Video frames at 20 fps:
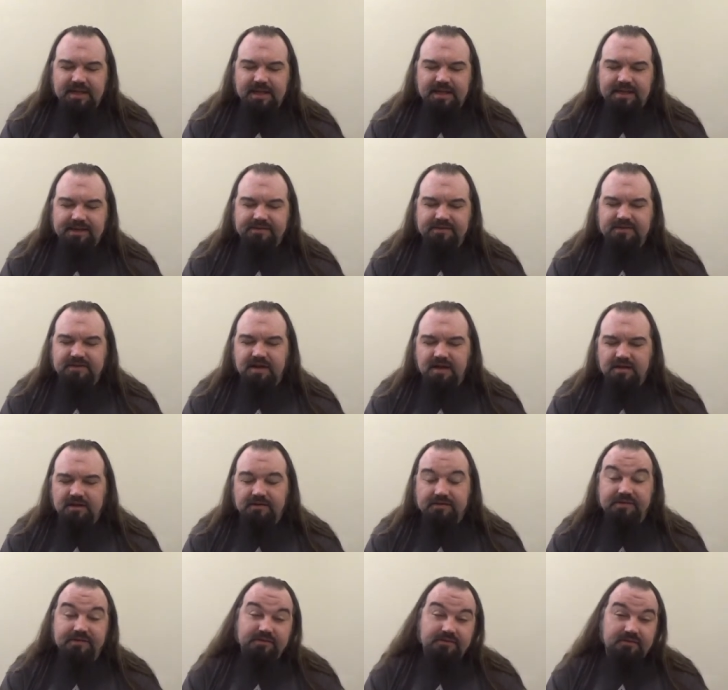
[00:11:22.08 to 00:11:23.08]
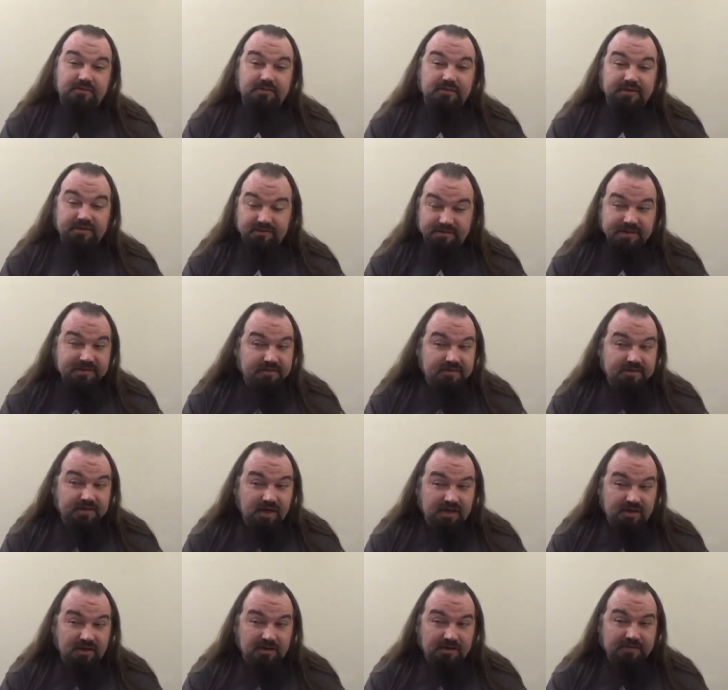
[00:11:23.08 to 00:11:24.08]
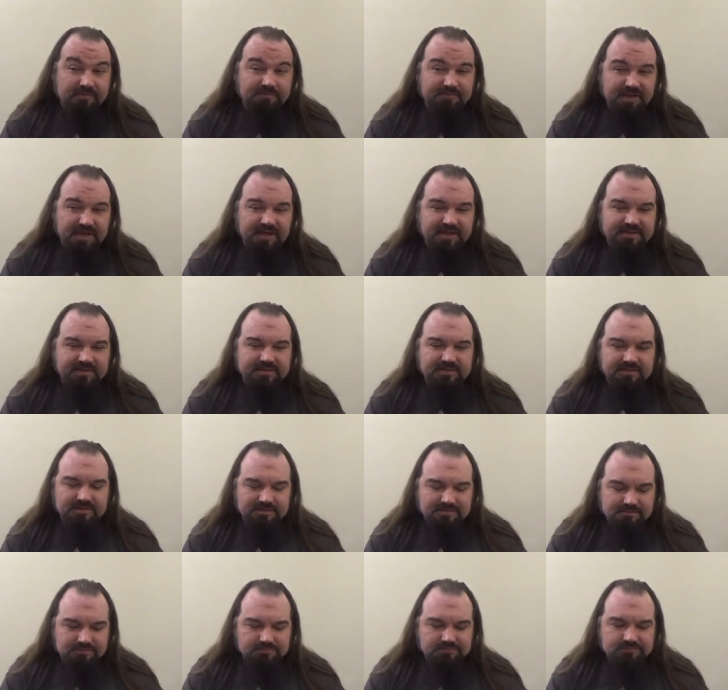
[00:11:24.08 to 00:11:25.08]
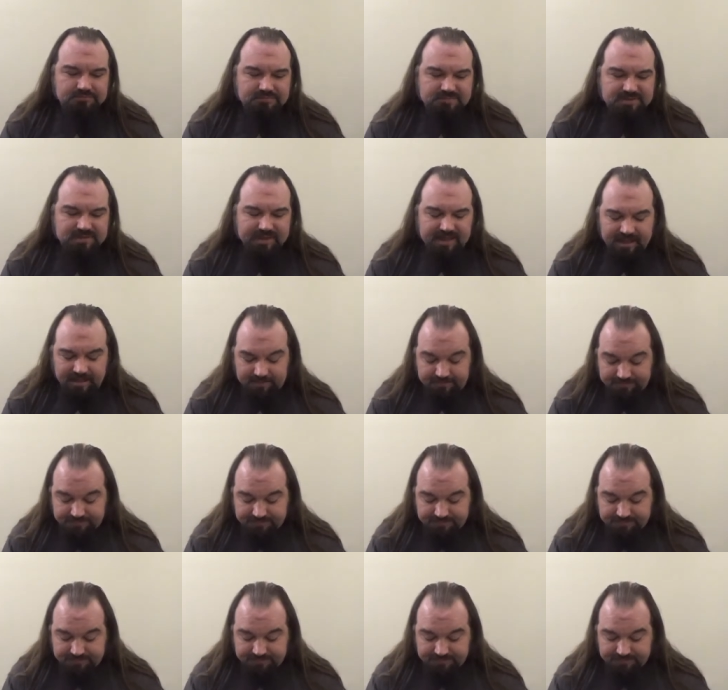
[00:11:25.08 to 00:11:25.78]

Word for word: he's a con artist. He's, he's a decent con artist, but yeah,